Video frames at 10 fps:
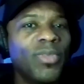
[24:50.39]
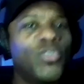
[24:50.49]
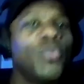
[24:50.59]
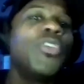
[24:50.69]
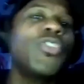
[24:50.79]

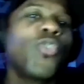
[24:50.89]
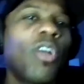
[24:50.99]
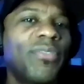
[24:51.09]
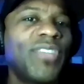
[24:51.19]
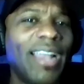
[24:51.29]
do this
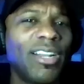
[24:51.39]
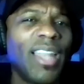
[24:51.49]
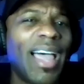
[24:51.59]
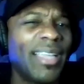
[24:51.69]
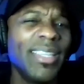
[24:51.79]
drawing of Tyler
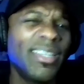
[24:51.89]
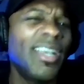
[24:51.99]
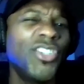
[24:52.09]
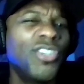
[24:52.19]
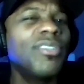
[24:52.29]
Lockett. Let's
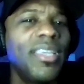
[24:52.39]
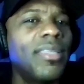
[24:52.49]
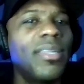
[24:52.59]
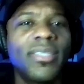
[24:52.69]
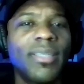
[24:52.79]
cut your
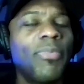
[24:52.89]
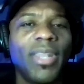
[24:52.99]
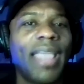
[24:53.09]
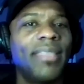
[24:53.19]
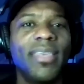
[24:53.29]
teeth into
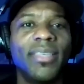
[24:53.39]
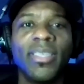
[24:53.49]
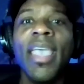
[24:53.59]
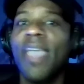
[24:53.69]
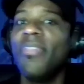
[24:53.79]
something like
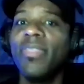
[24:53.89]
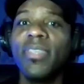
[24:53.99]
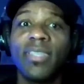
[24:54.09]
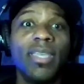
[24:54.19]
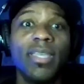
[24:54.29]
this. Wow. And then
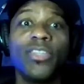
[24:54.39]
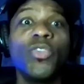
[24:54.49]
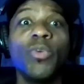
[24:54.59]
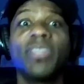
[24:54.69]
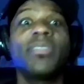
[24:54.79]
this kid is
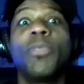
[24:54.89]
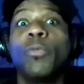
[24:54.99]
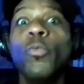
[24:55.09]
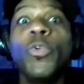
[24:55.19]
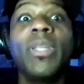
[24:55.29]
doing
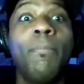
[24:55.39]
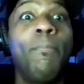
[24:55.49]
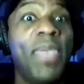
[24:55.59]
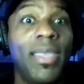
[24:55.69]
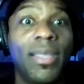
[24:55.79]
something really
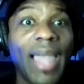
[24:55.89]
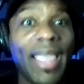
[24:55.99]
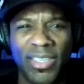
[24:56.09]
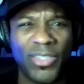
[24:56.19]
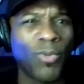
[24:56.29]
big
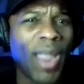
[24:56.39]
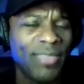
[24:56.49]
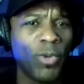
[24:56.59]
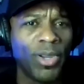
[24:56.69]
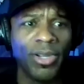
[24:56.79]
like this,
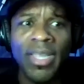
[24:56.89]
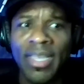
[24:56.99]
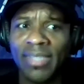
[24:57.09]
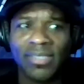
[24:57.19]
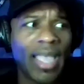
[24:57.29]
right? Where
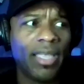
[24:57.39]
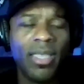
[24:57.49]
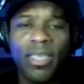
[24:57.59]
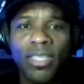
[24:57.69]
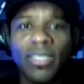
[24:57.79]
it's like,
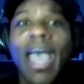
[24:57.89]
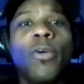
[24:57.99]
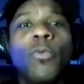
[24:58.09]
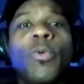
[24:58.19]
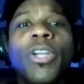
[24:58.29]

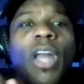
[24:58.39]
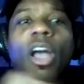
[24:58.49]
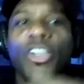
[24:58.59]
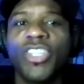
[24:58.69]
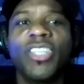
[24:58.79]
now we're going to
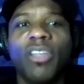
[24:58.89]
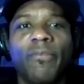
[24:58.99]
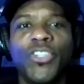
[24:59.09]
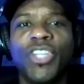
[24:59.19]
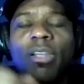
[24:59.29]
auction this
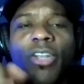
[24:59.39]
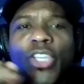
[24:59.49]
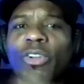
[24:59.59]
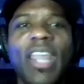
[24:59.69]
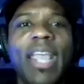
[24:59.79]
off for charity.
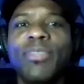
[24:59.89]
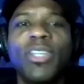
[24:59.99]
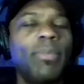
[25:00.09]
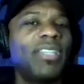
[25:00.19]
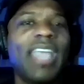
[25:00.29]
Your name's going
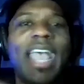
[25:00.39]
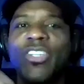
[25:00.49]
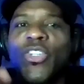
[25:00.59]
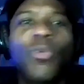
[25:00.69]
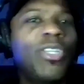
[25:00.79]
to be
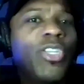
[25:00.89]
attached to it.